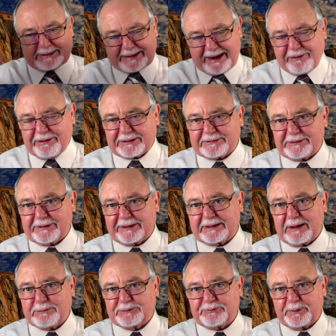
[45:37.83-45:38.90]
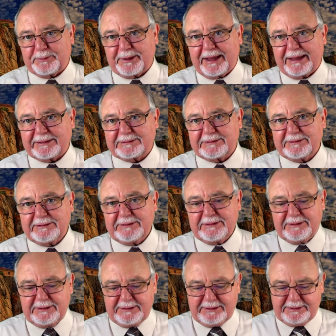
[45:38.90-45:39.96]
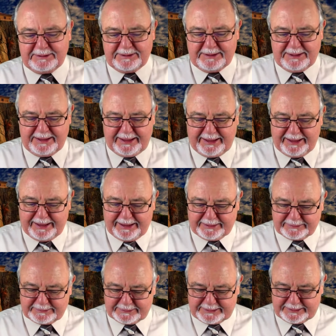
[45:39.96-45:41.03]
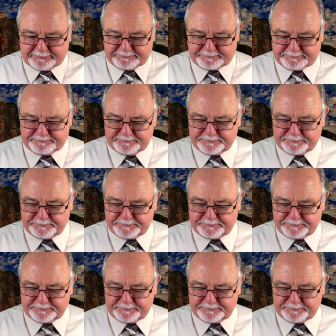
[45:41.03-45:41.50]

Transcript: character that comes from that. And um,